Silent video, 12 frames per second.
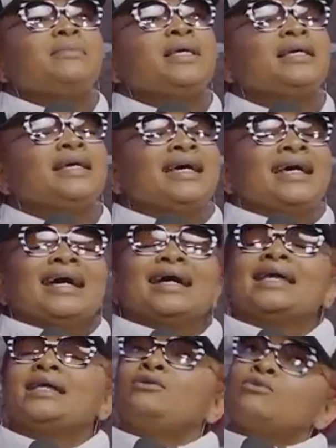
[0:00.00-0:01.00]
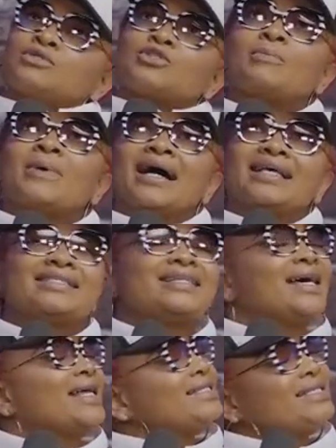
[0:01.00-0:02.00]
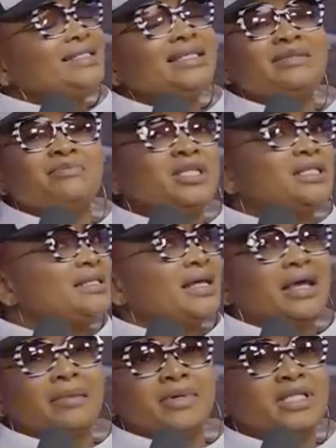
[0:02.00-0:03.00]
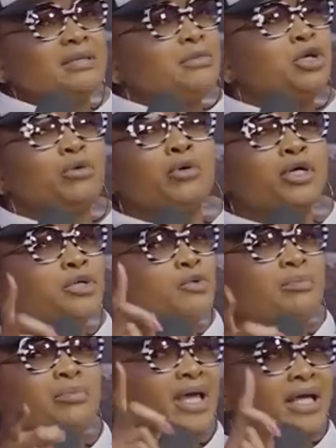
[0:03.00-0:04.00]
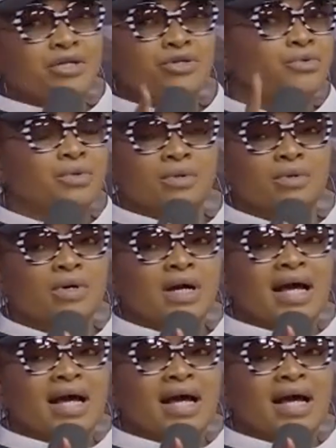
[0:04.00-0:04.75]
me. And I looked up at her, I said, Auntie, this beating that you're beating me, your body will pain you.